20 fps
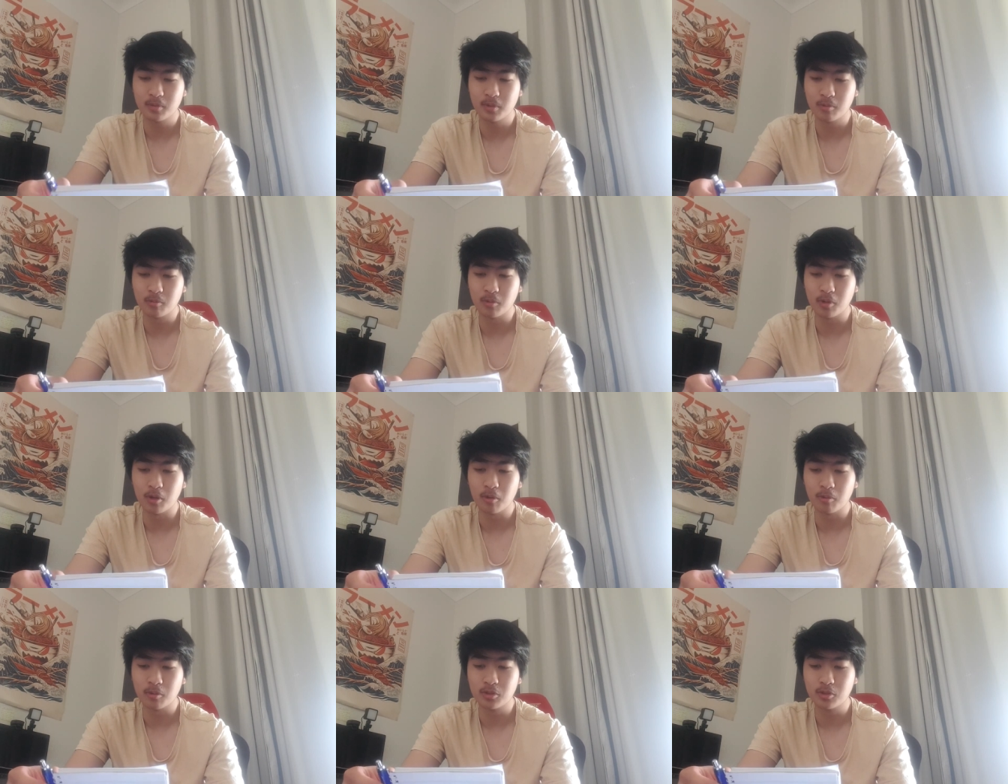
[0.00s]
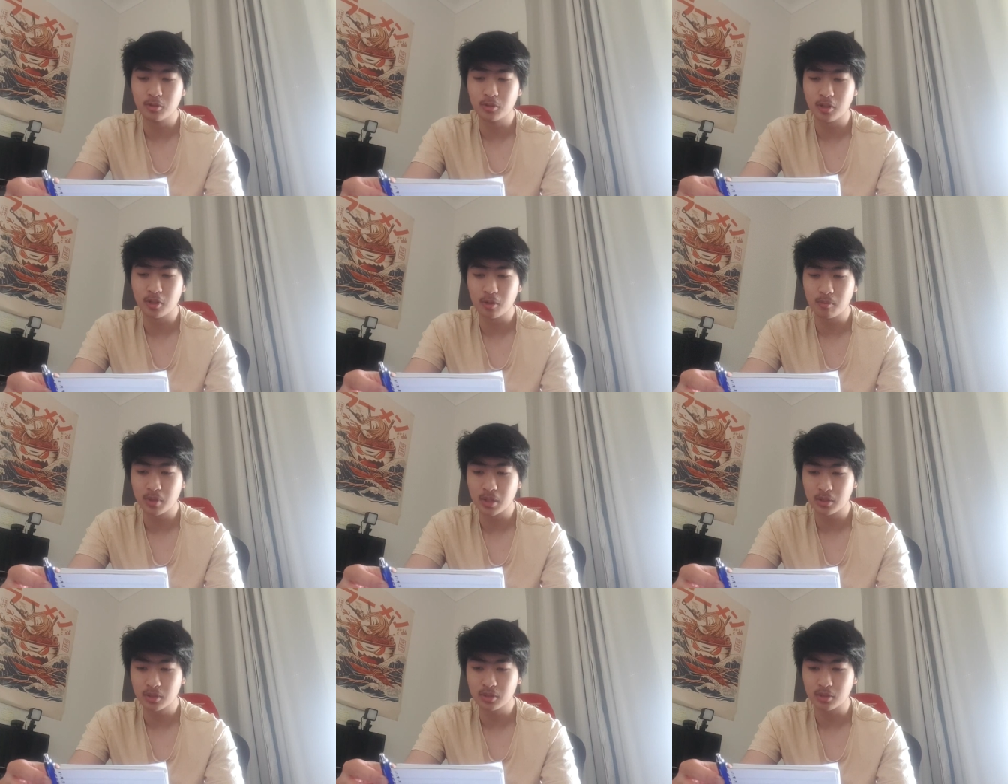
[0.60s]
we're doing our
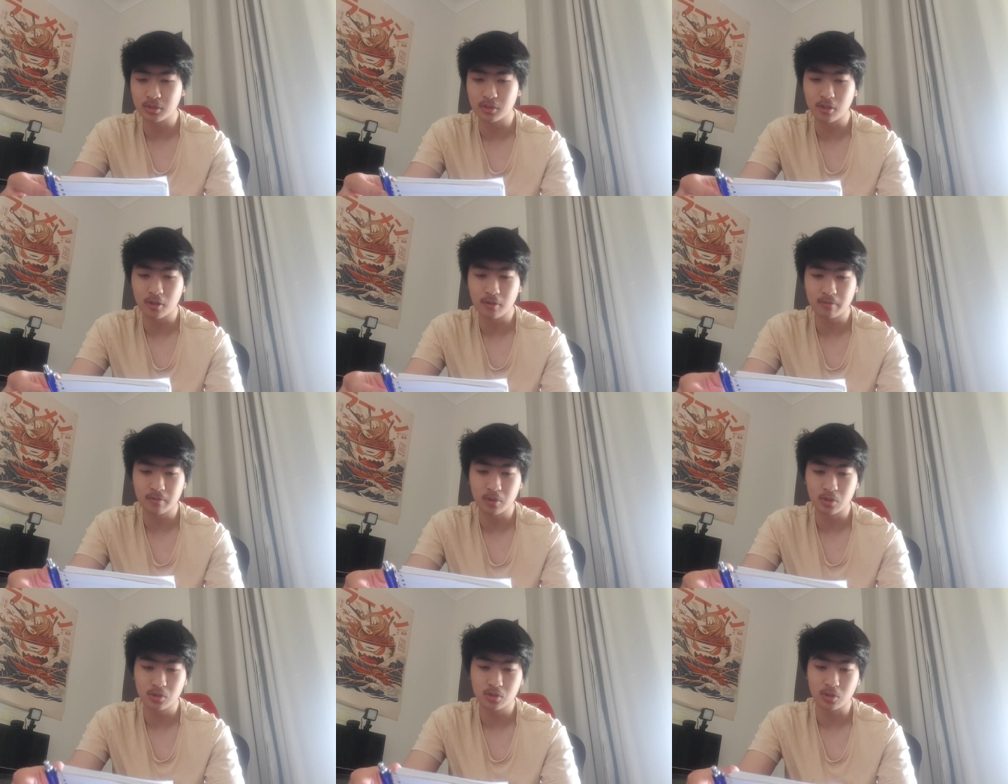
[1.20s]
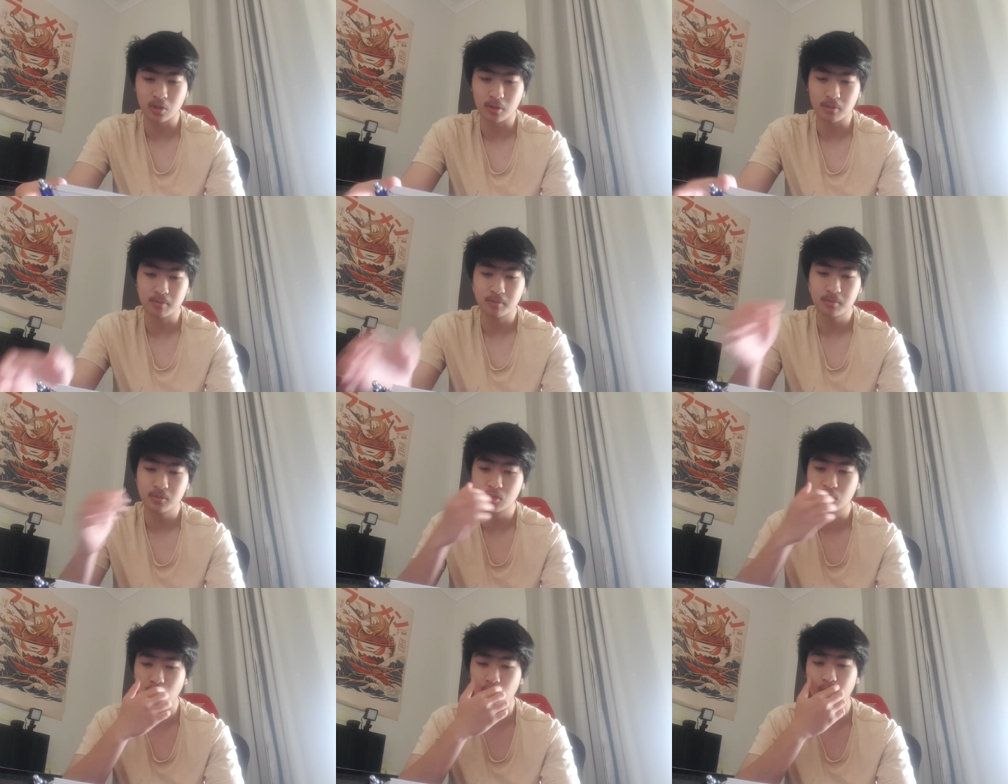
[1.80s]
best. This is our first time,
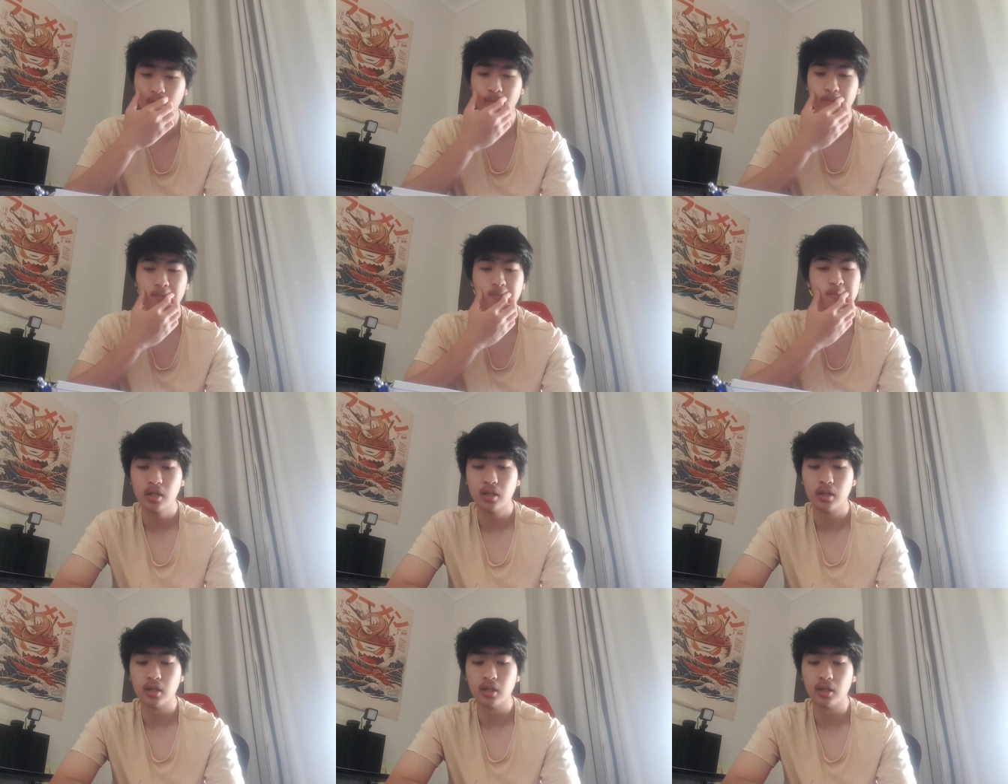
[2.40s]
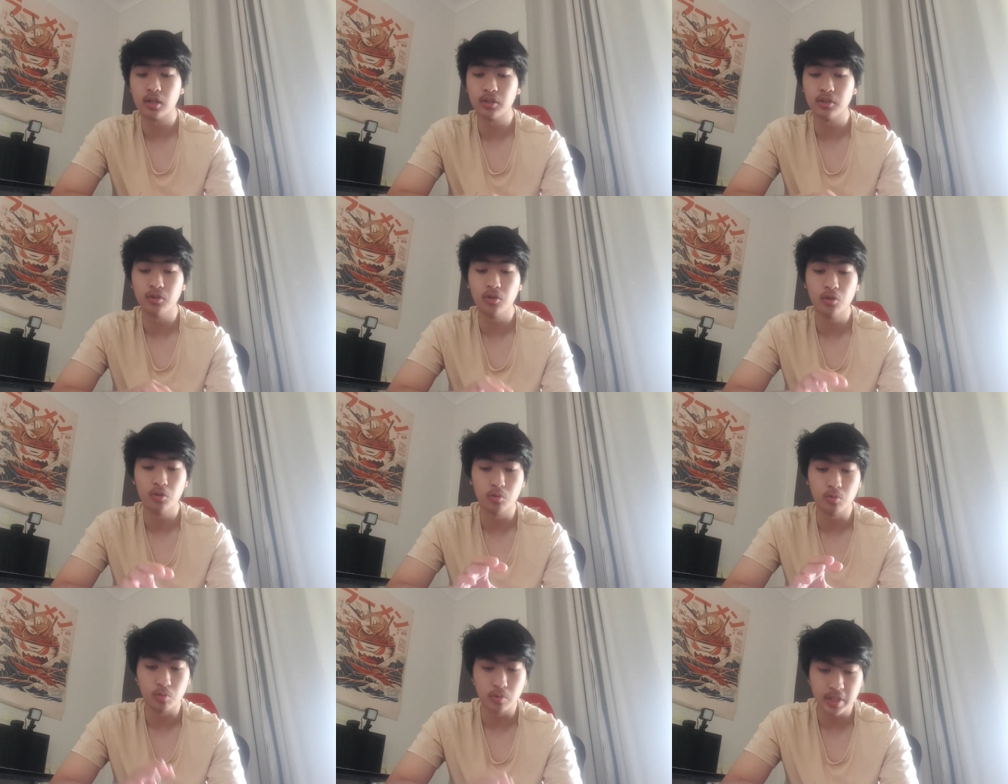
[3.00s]
so
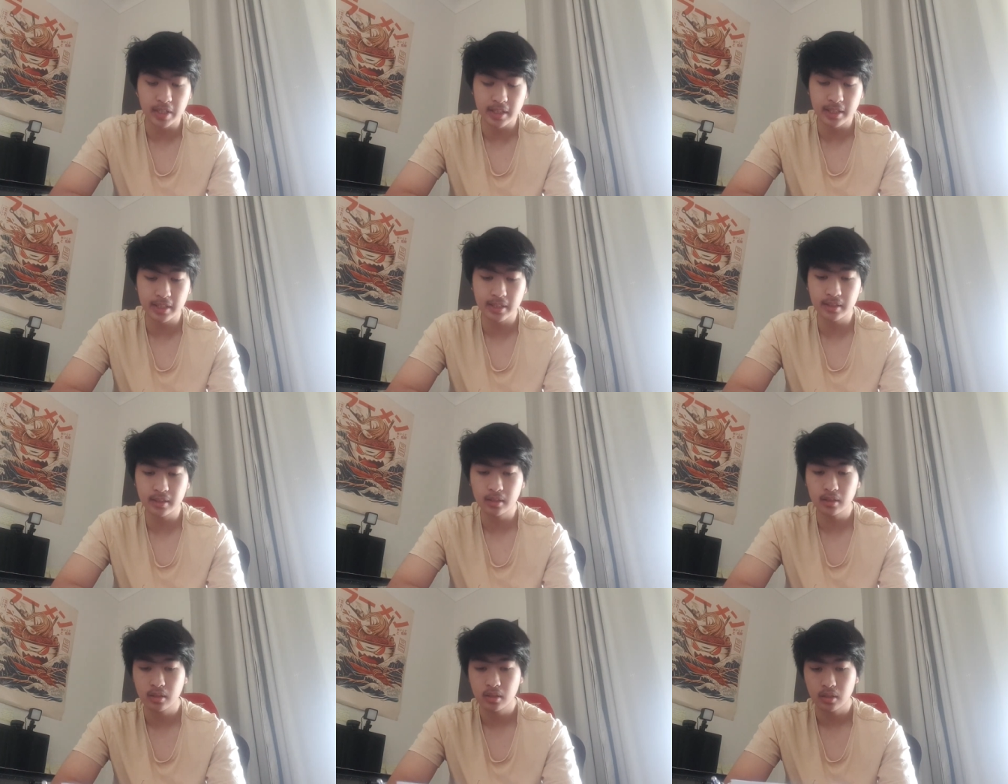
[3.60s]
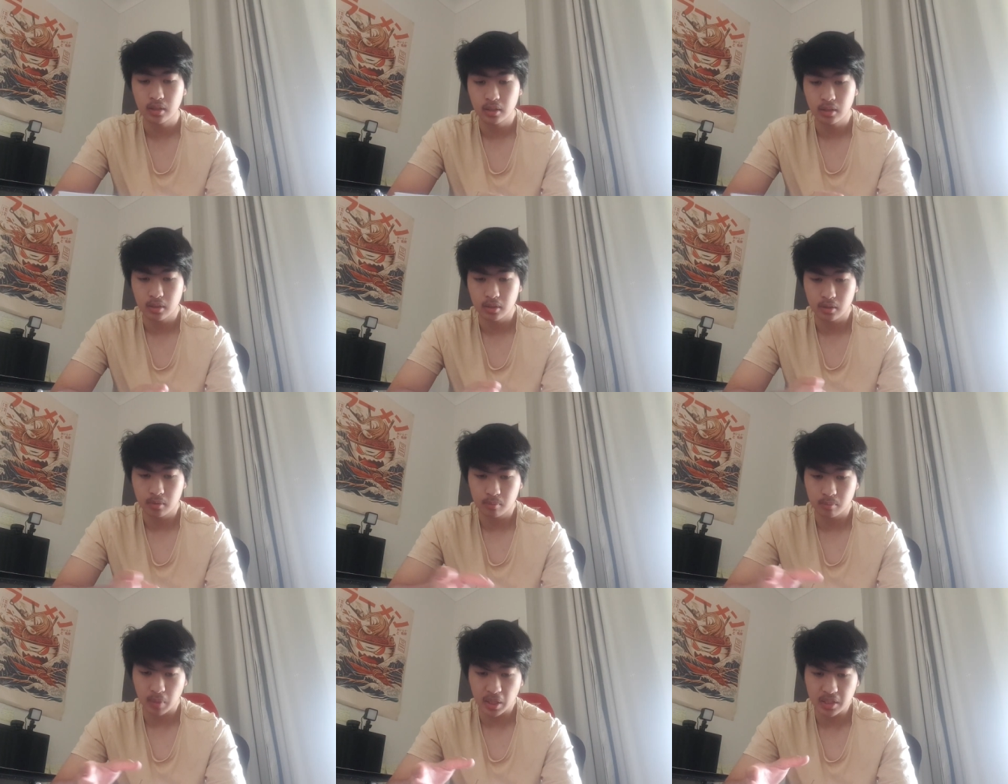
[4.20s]
no reading,
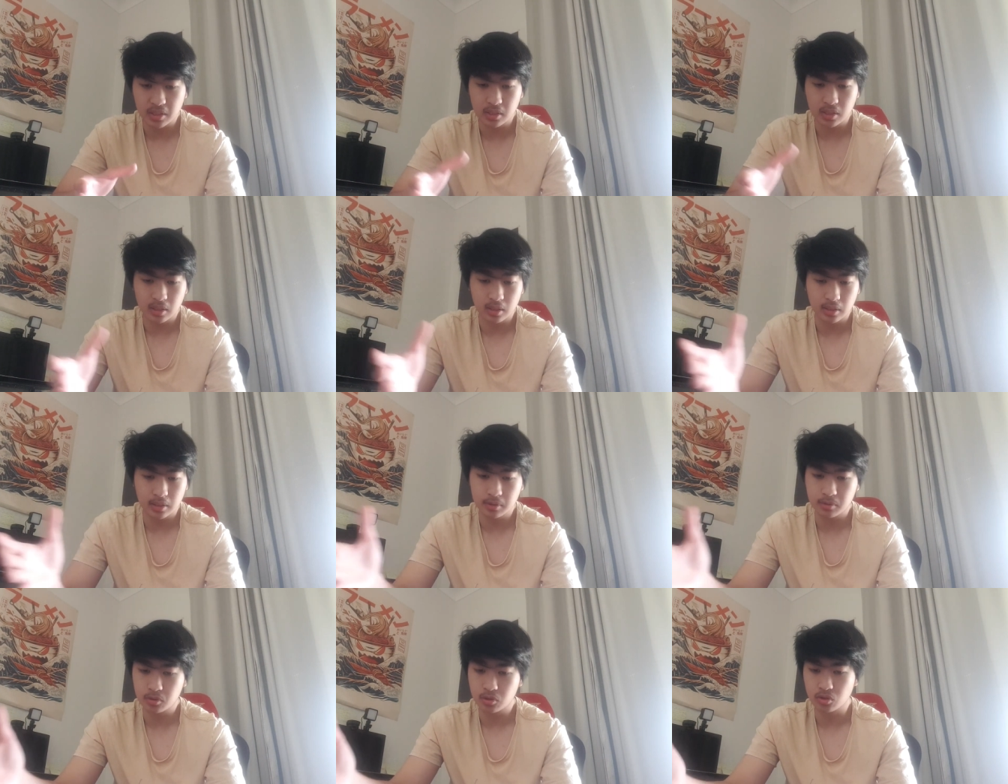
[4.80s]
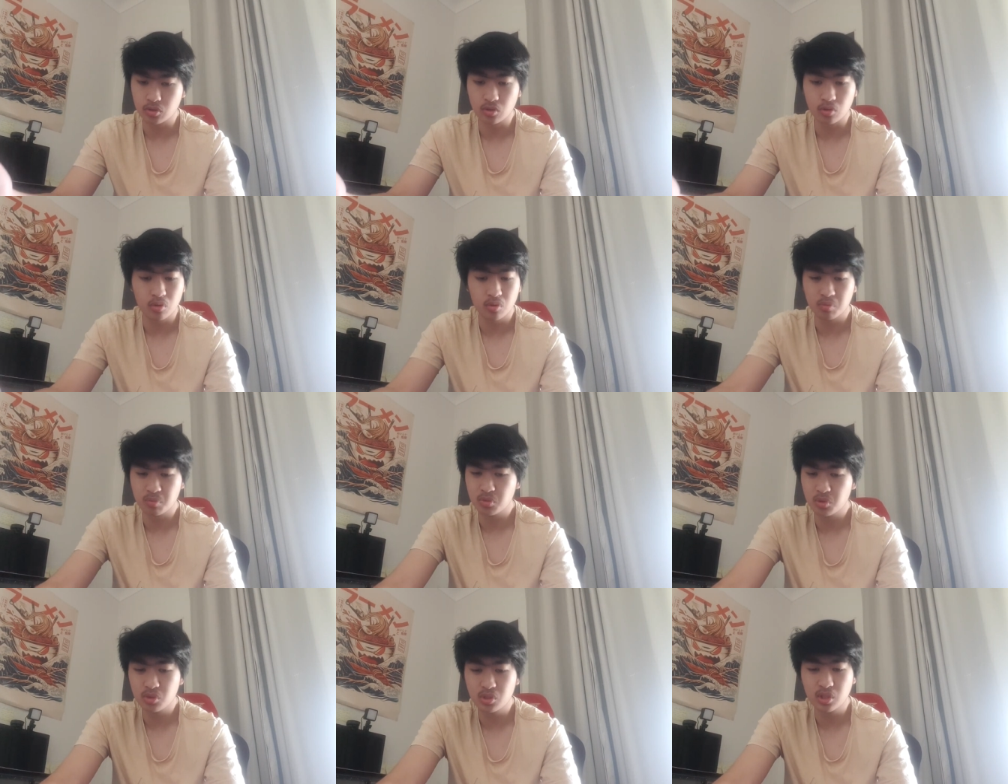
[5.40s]
basically just no
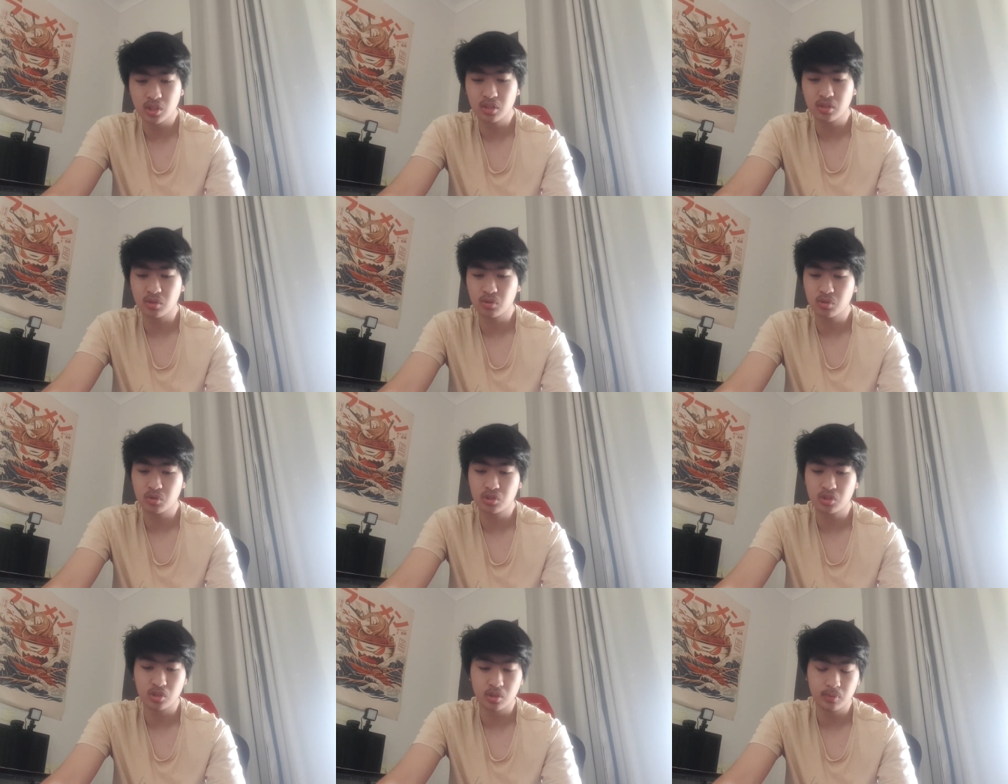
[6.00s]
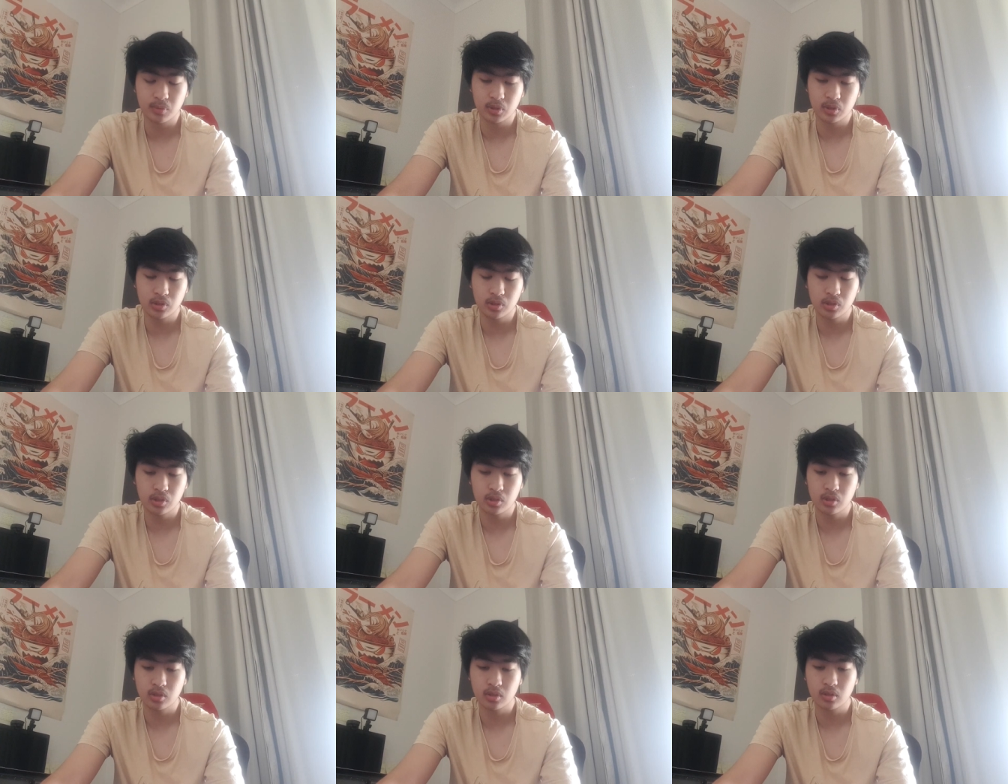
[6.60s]
music, no
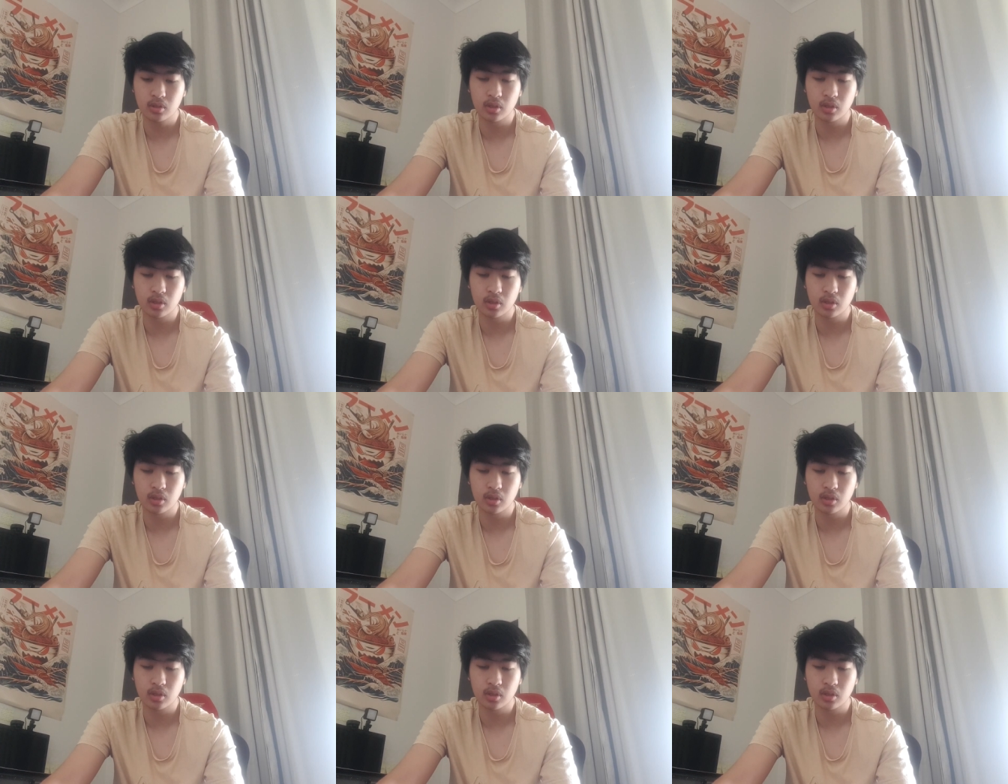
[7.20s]
stimulus.